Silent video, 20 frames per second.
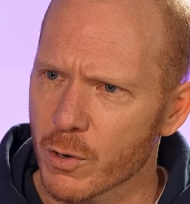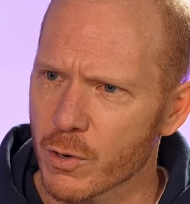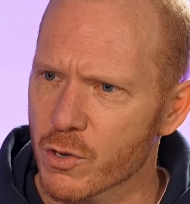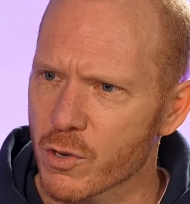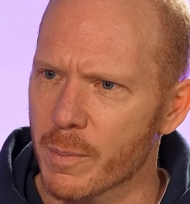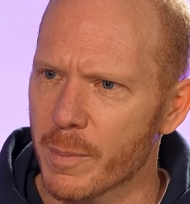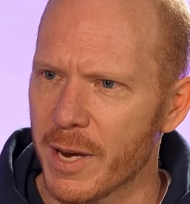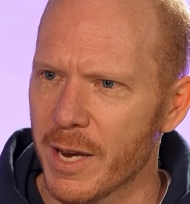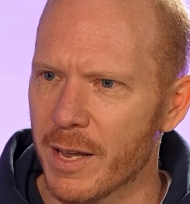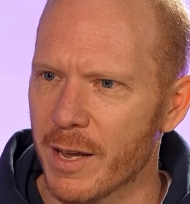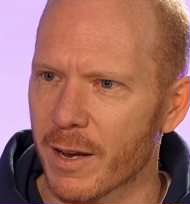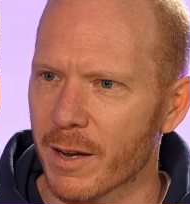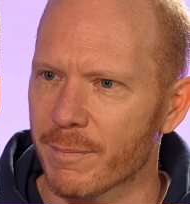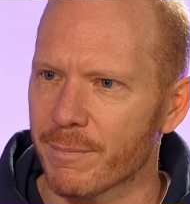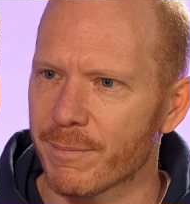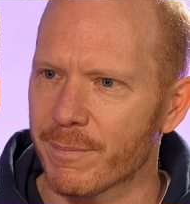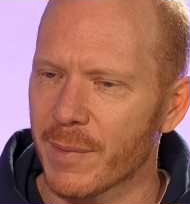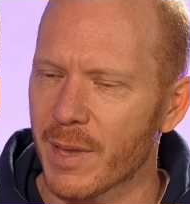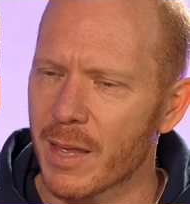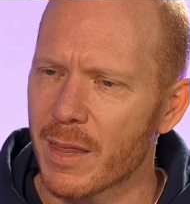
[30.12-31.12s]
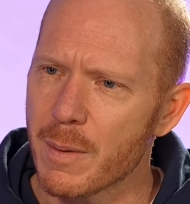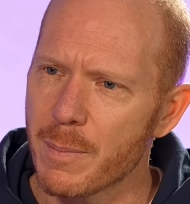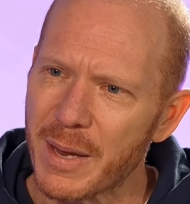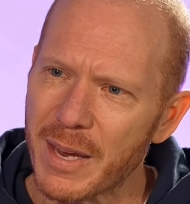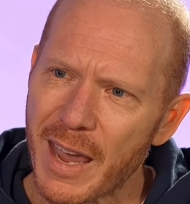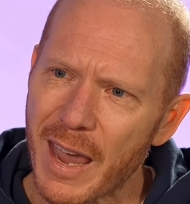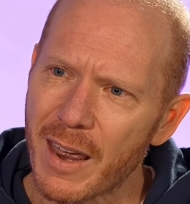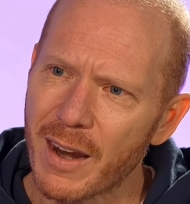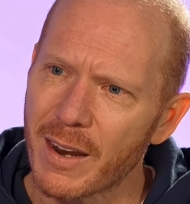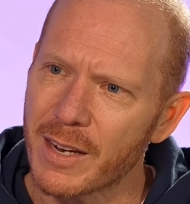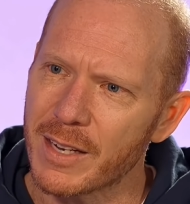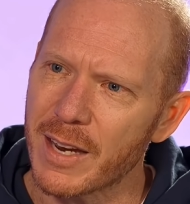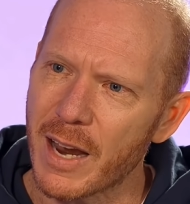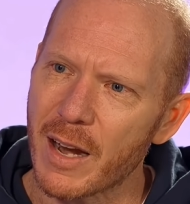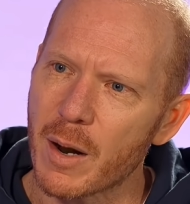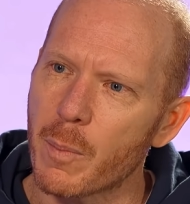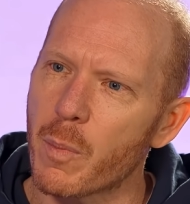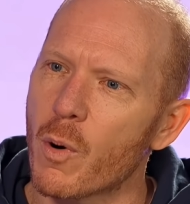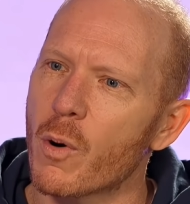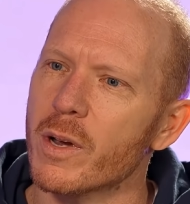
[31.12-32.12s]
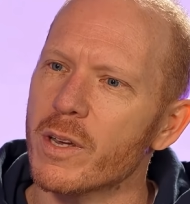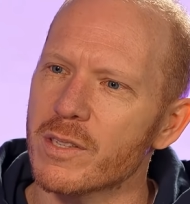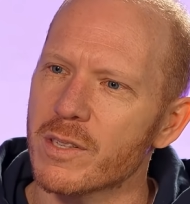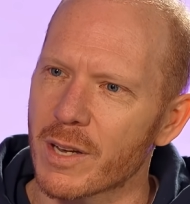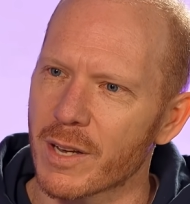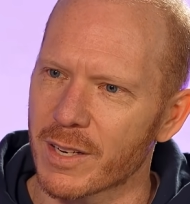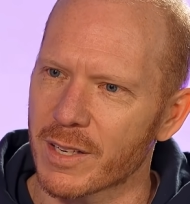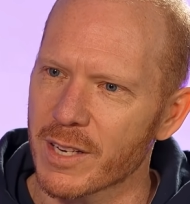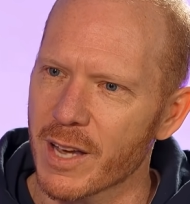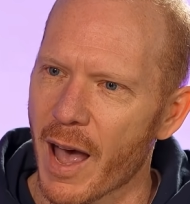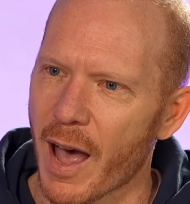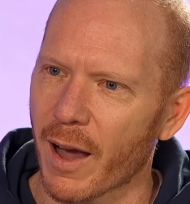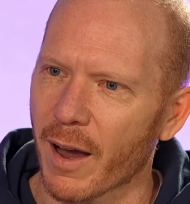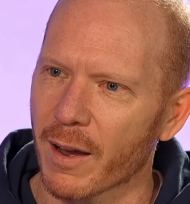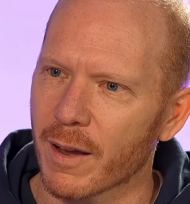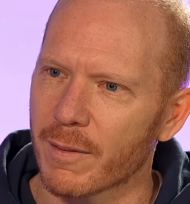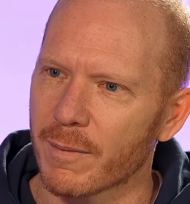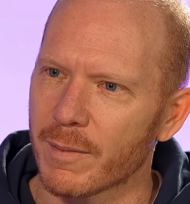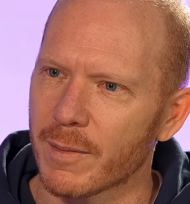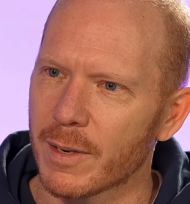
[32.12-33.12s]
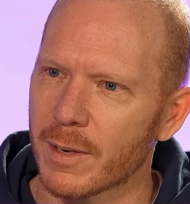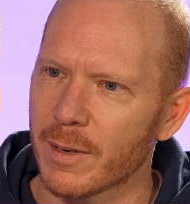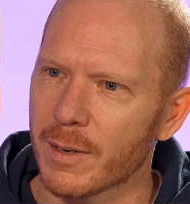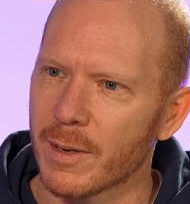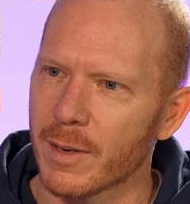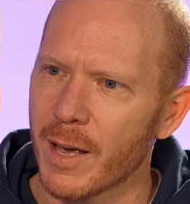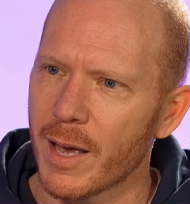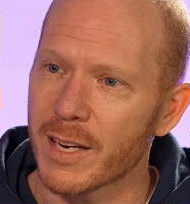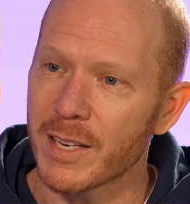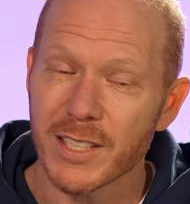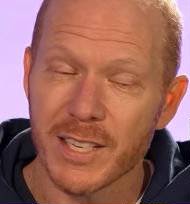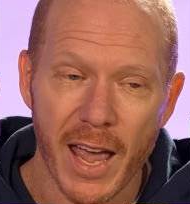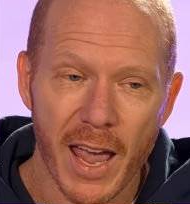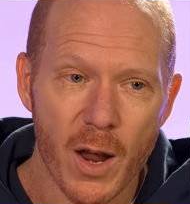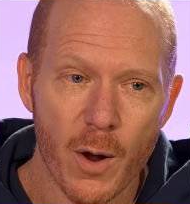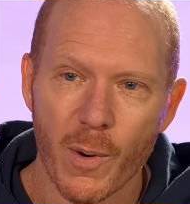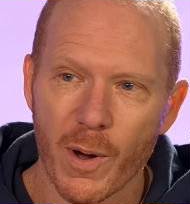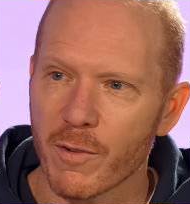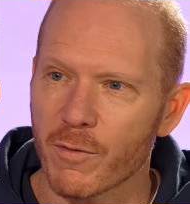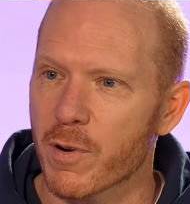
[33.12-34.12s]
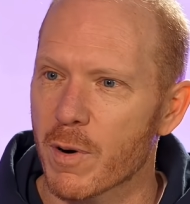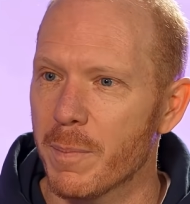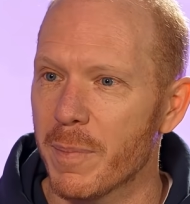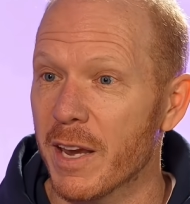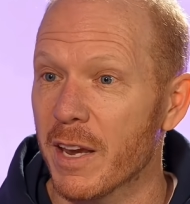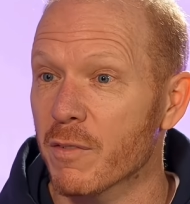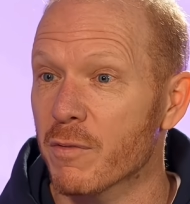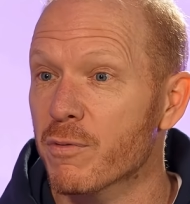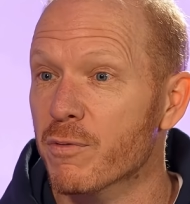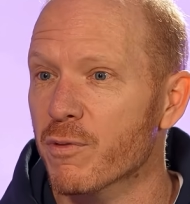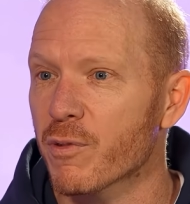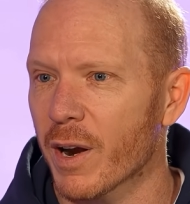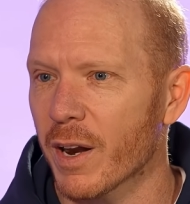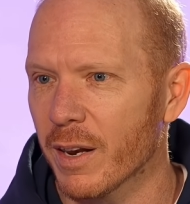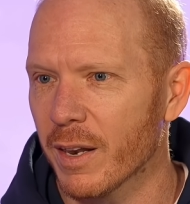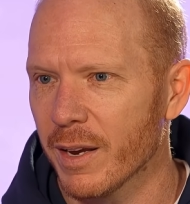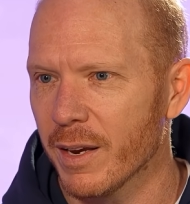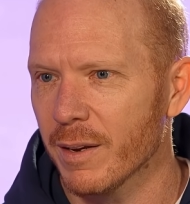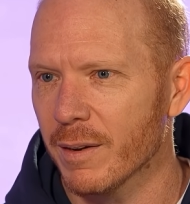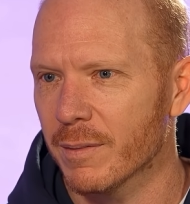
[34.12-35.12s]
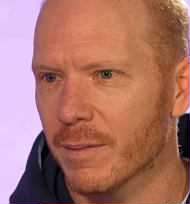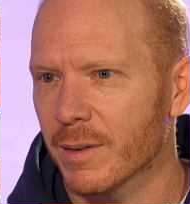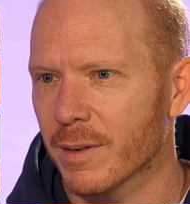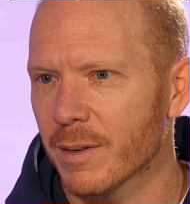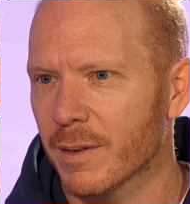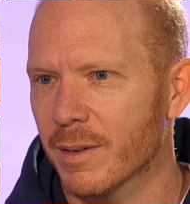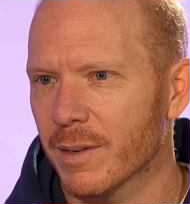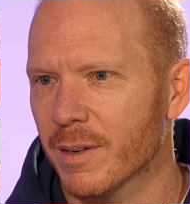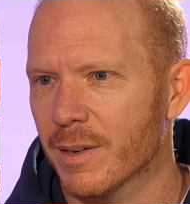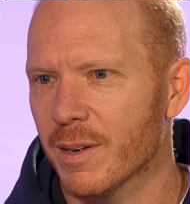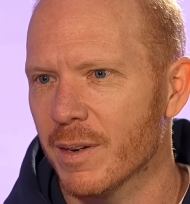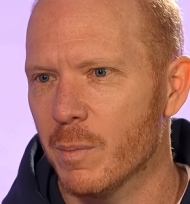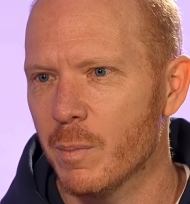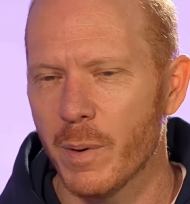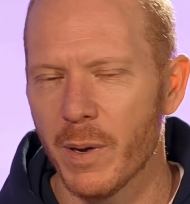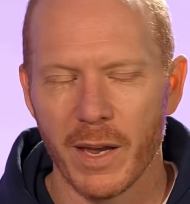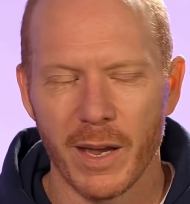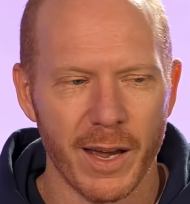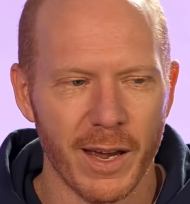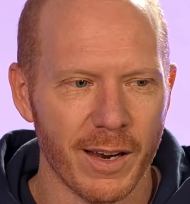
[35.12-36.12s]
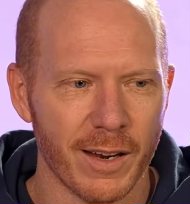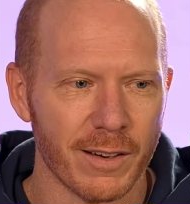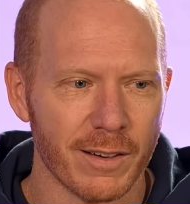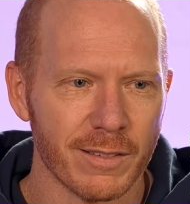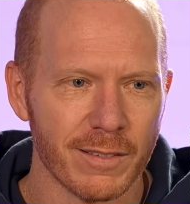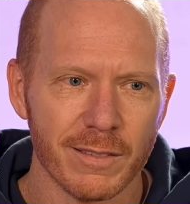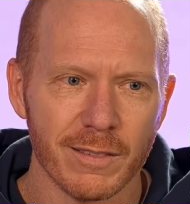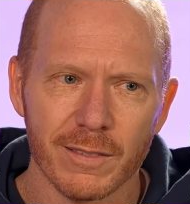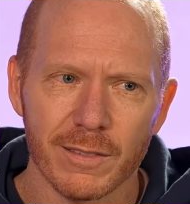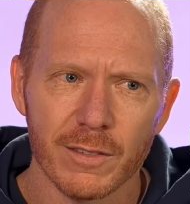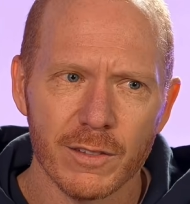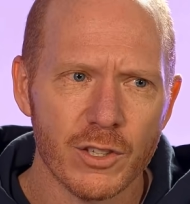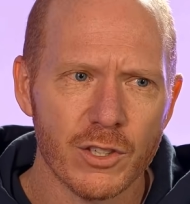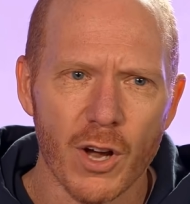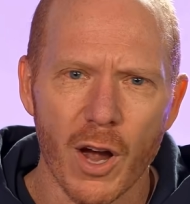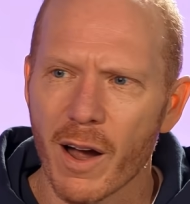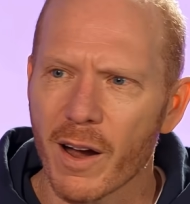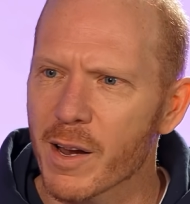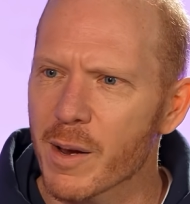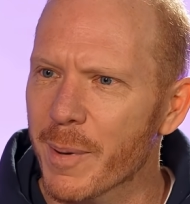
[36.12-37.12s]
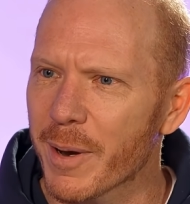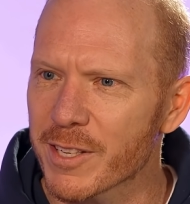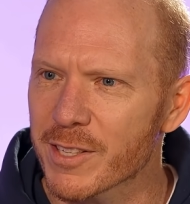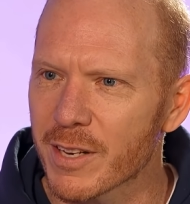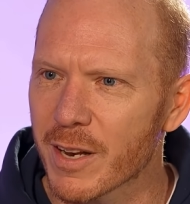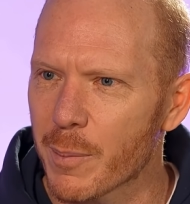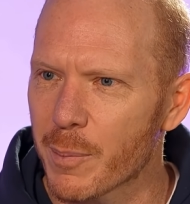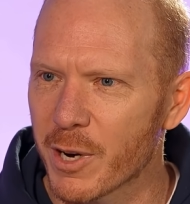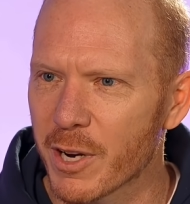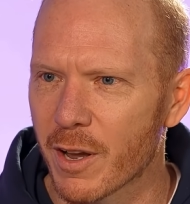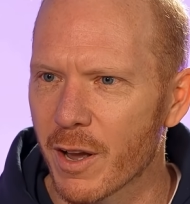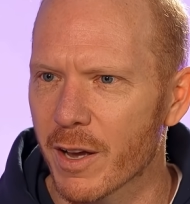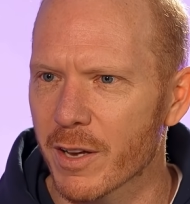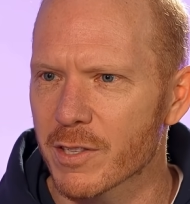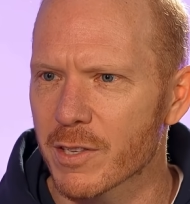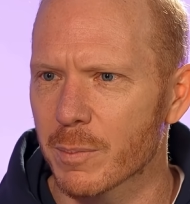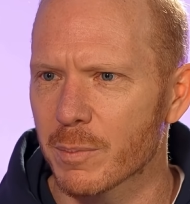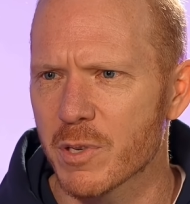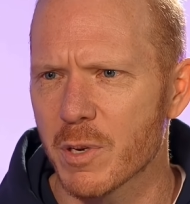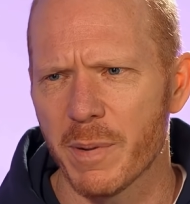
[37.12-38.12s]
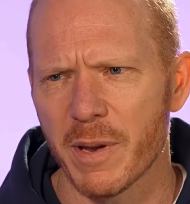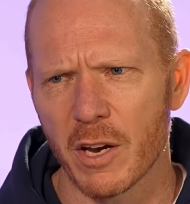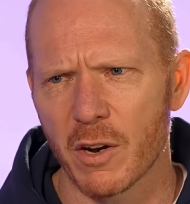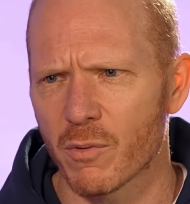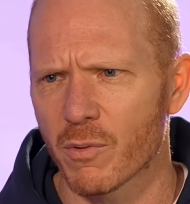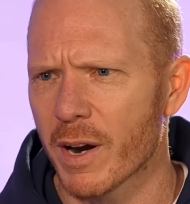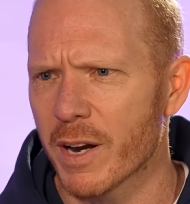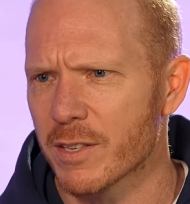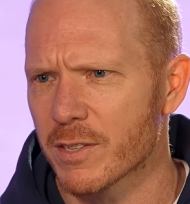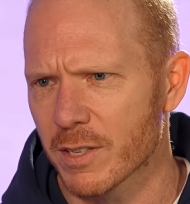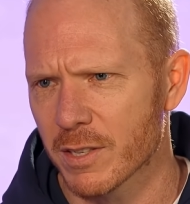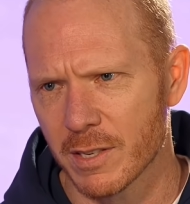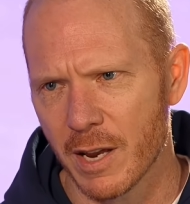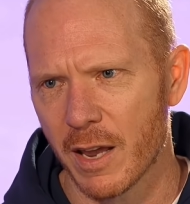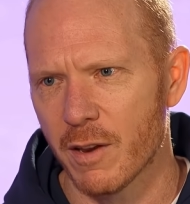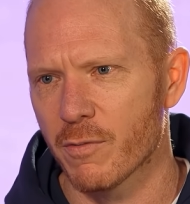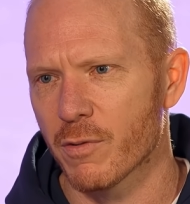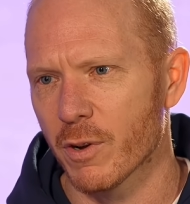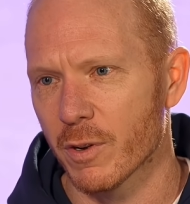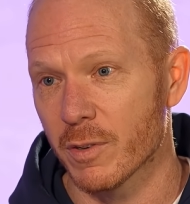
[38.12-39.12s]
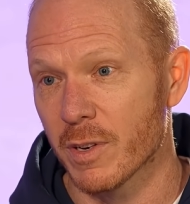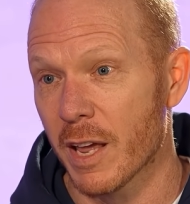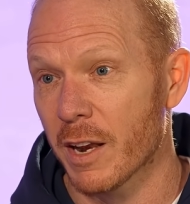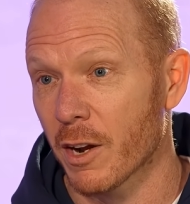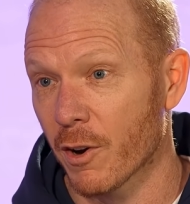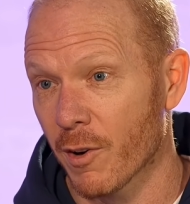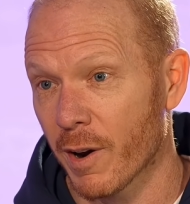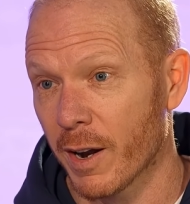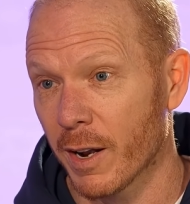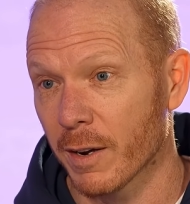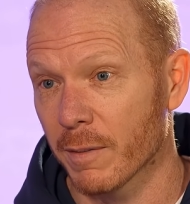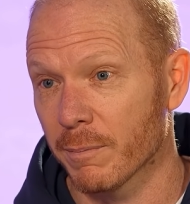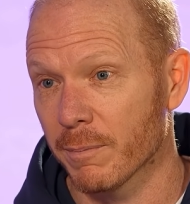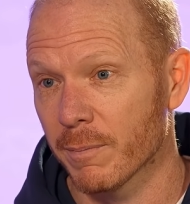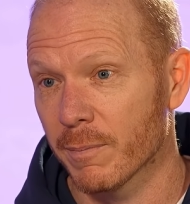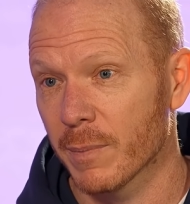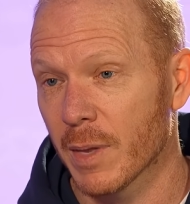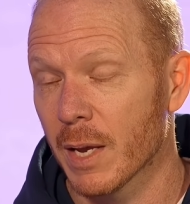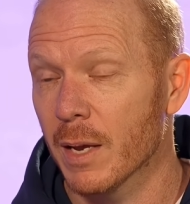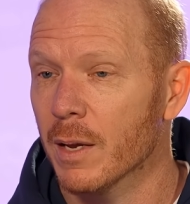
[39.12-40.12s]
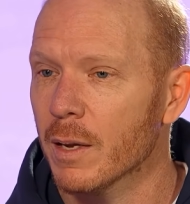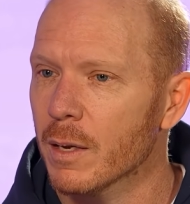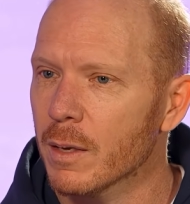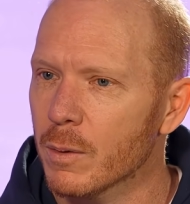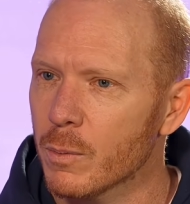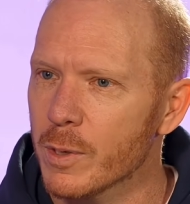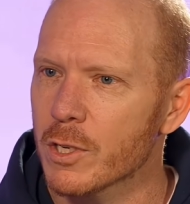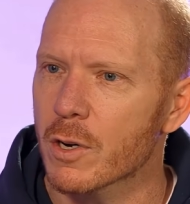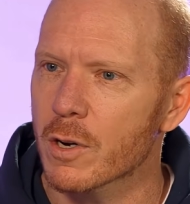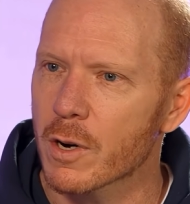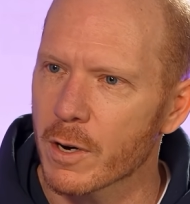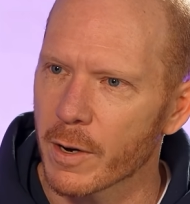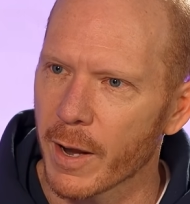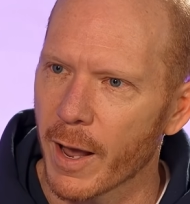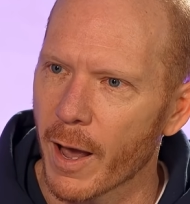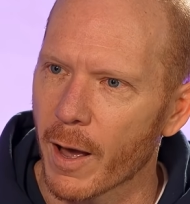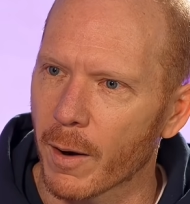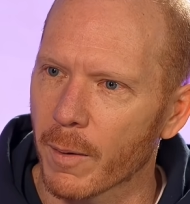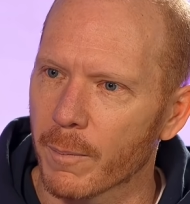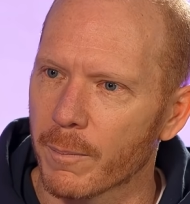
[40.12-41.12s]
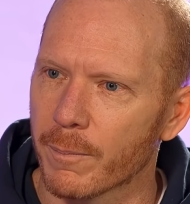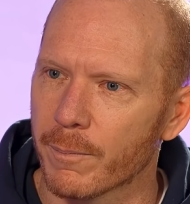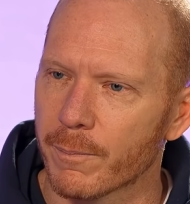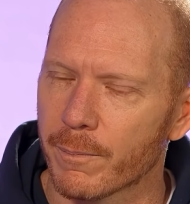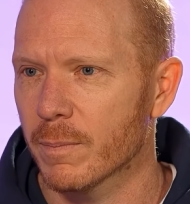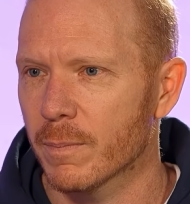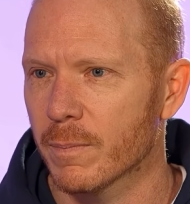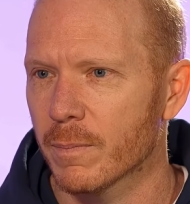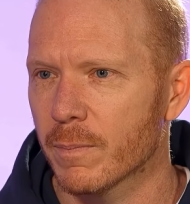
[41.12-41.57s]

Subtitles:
social media. And they began a data poisoning attack. And Tay went from being friendly, being talking about celebrity gossip, to being racist, hateful, and denigrating. We took her down.